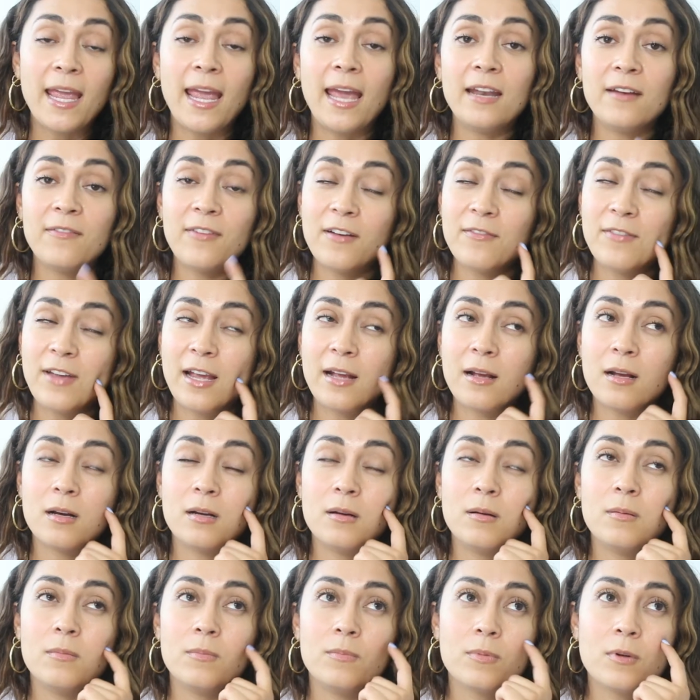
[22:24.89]
and if i like
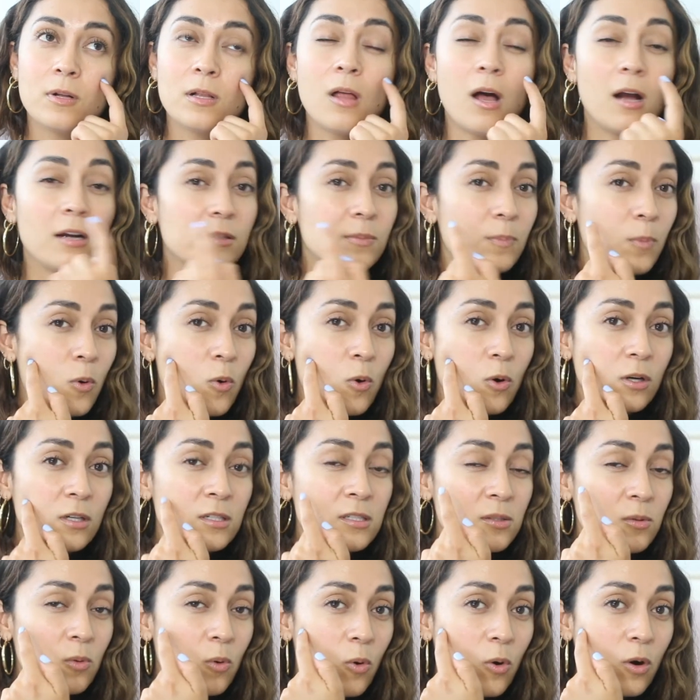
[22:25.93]
clogged
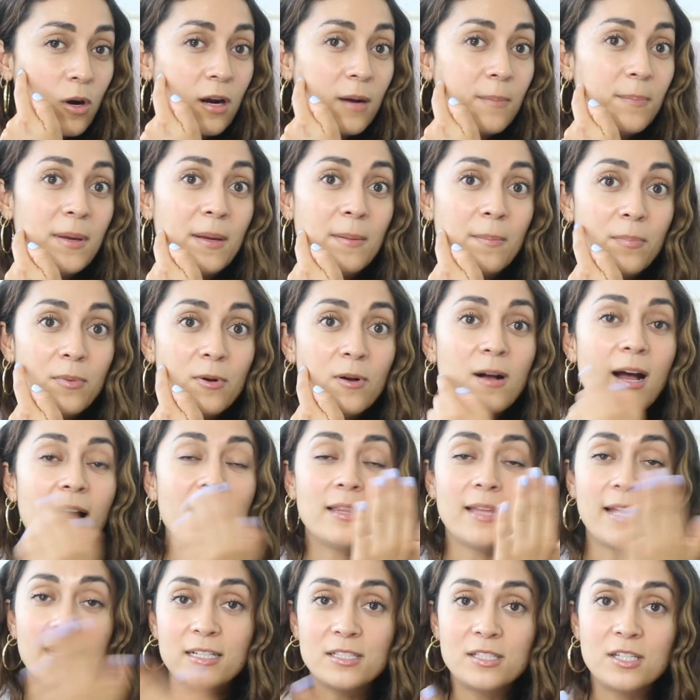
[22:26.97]
pores or pimple
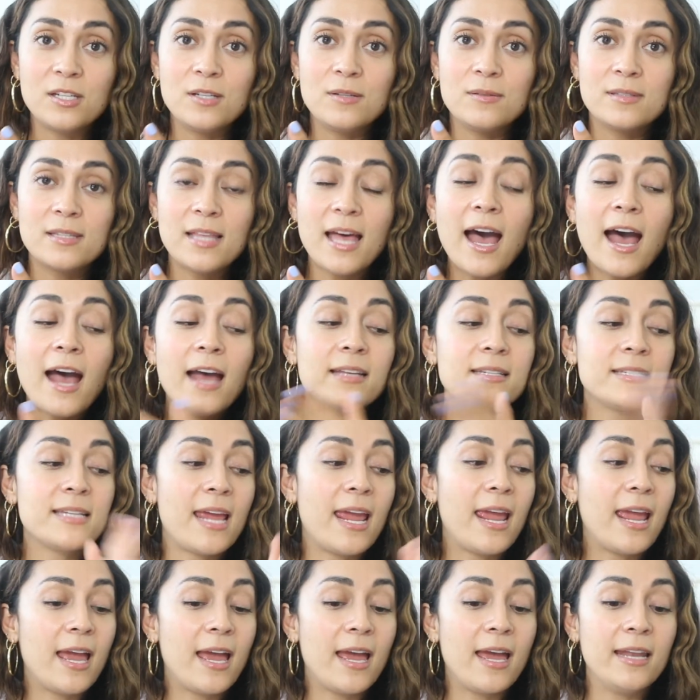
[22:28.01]
i like to use that
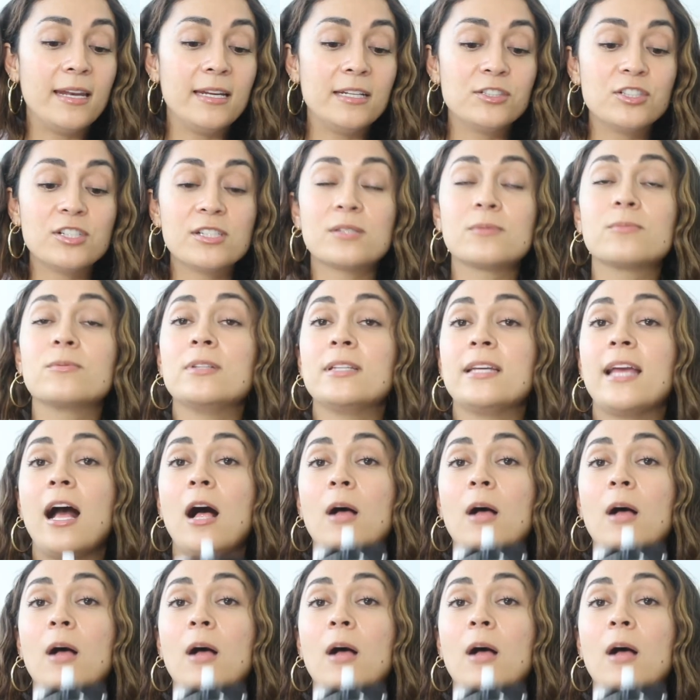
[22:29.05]
and it just really